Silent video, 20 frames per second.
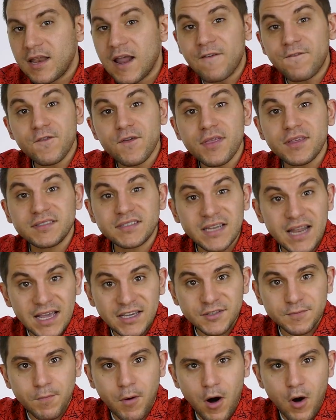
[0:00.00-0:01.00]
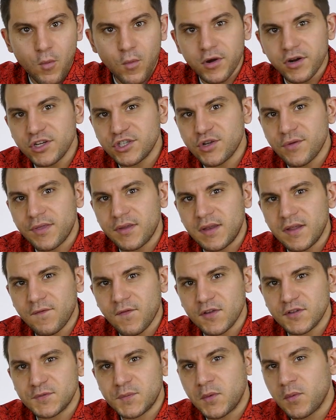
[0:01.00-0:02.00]
Now for this next part, we're going to show the
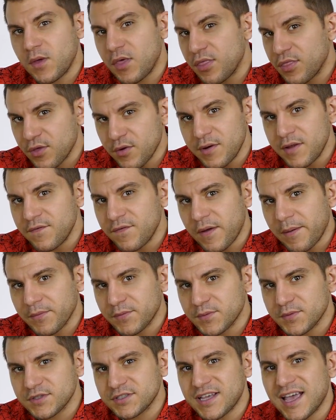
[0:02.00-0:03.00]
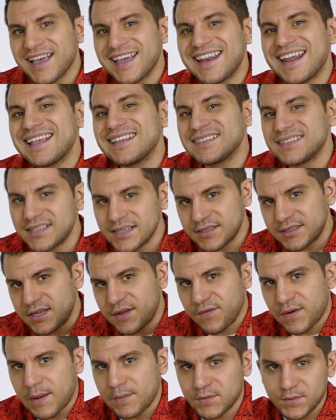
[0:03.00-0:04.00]
difference between 30 frames per second and
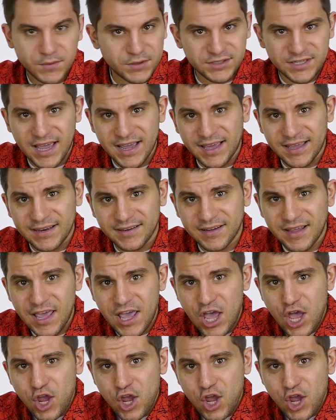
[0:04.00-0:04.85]
60 frames per second.